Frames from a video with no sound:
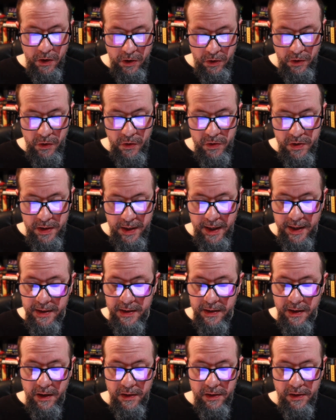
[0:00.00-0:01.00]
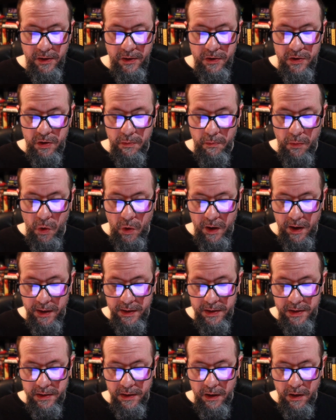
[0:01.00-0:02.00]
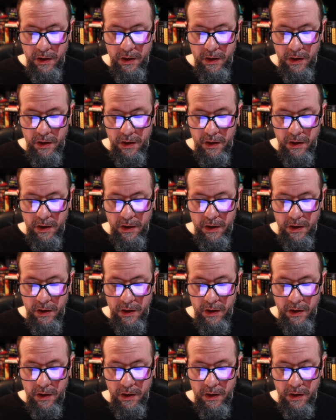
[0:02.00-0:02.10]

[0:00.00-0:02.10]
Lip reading: clues takes Gunther to morgues